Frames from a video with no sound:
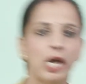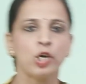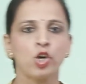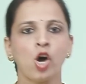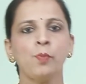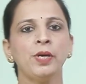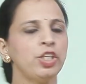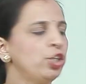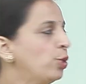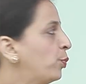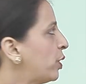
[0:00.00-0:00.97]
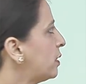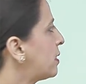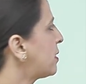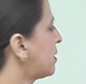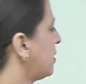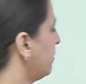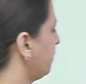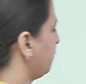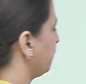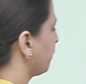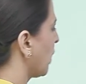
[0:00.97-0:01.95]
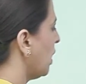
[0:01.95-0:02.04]
Roman numerals.
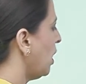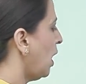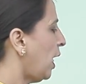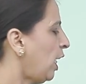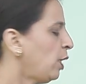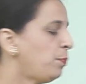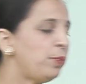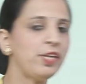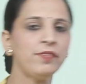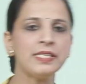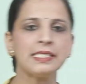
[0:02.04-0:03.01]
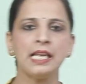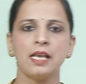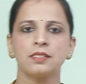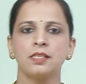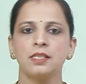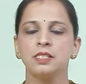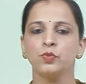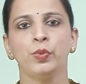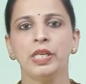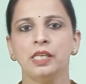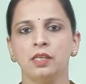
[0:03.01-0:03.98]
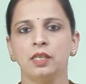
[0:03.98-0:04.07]
In previous classes,
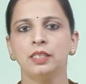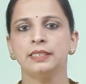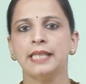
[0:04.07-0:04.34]
we learned